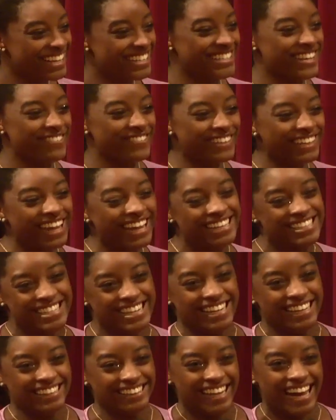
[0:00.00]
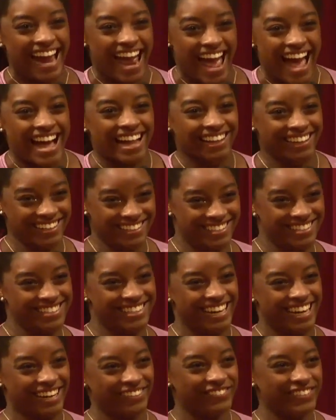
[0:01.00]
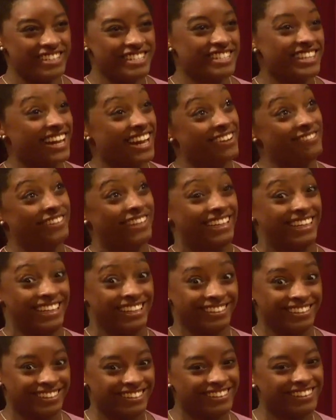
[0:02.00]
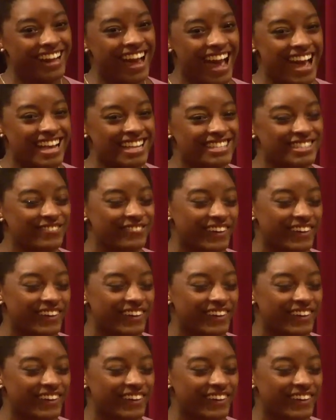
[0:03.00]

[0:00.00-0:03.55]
So we like didn't let Aly sleep. And she's like, I'm going to kill you guys.